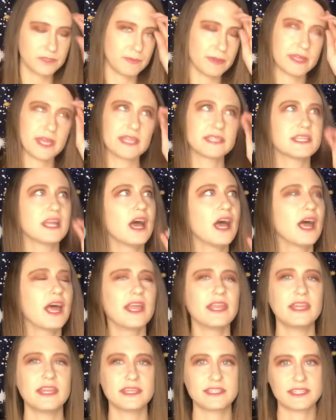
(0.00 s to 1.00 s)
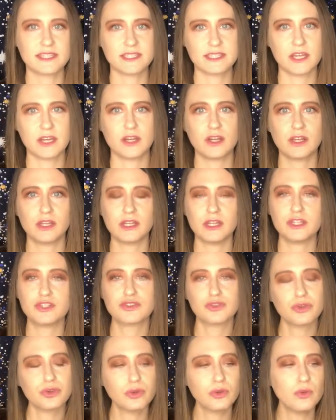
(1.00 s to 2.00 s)
but that's not necessarily
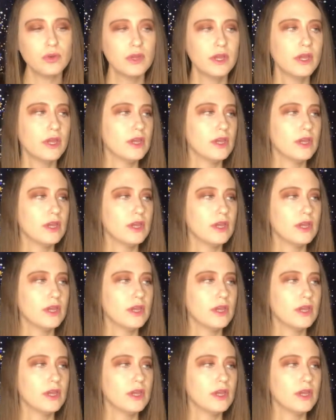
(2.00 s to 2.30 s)
true.